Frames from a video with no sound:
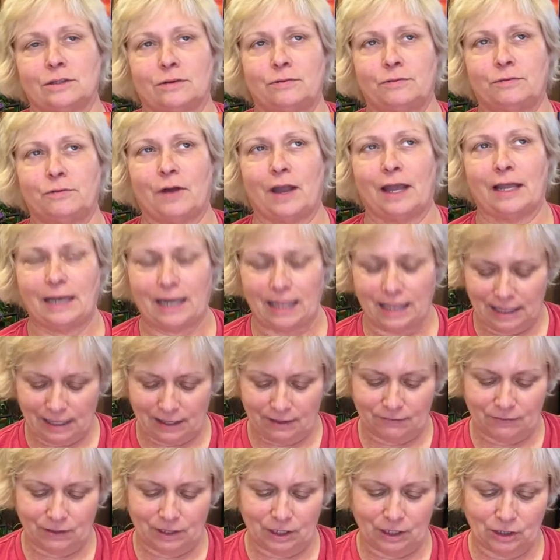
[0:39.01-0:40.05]
Friday
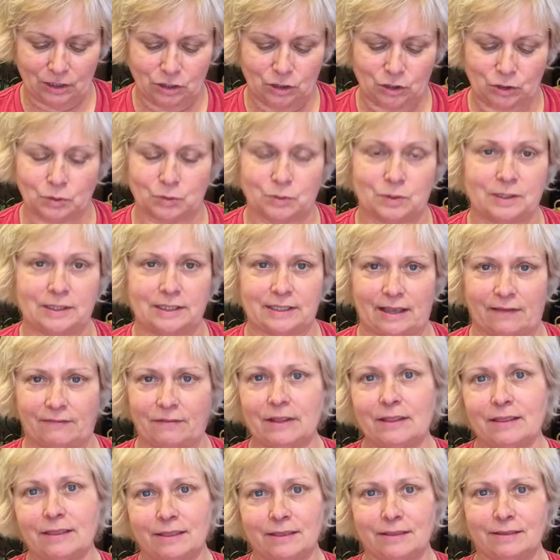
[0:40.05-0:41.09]
evening, June
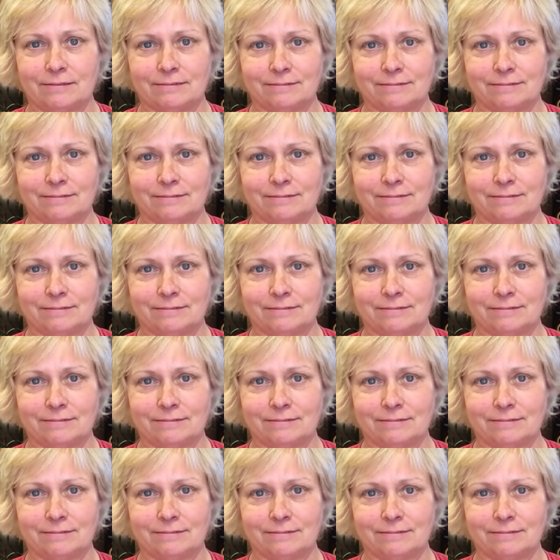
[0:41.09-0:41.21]
7th